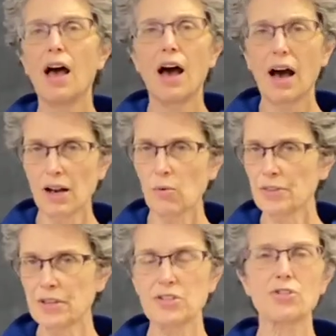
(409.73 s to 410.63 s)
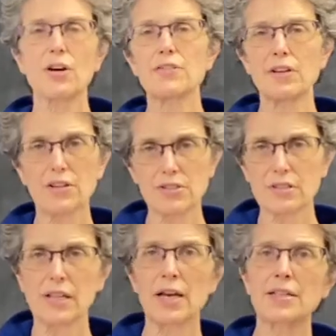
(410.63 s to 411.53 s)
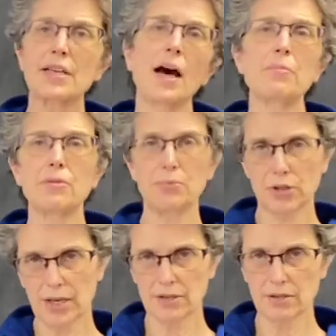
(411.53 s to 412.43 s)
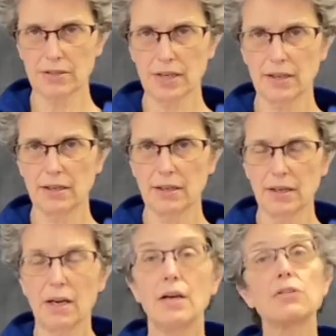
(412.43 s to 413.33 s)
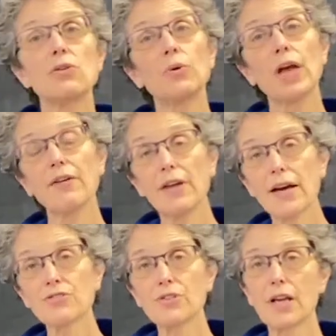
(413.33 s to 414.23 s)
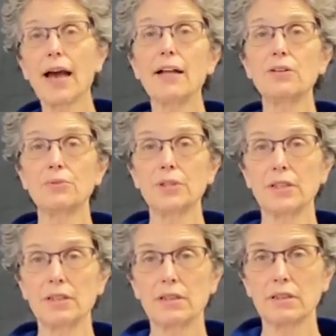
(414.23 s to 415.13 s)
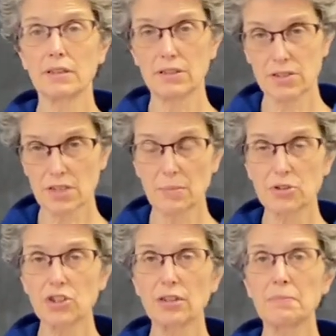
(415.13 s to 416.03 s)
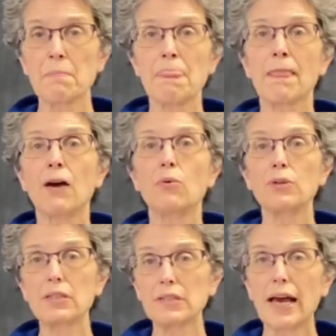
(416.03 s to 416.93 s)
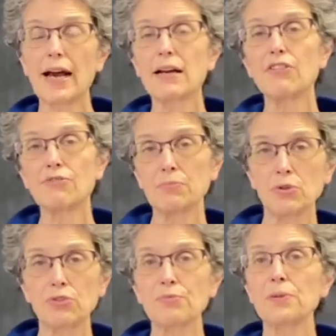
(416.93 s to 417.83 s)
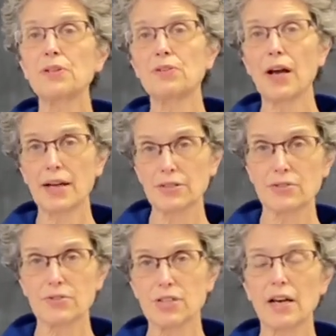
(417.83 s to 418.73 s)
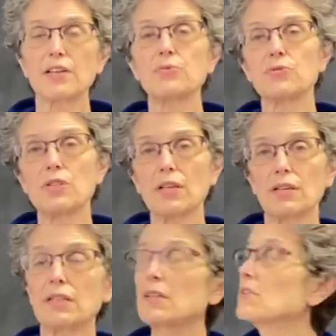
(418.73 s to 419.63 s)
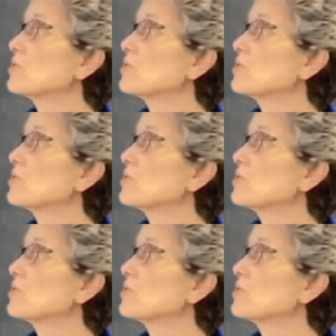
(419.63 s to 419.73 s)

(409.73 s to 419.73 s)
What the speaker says: I don't want that stress. I'll just lay on top of the bookcase all day. So we have the extra calorie consumption with lack of movement or exercise, which then leads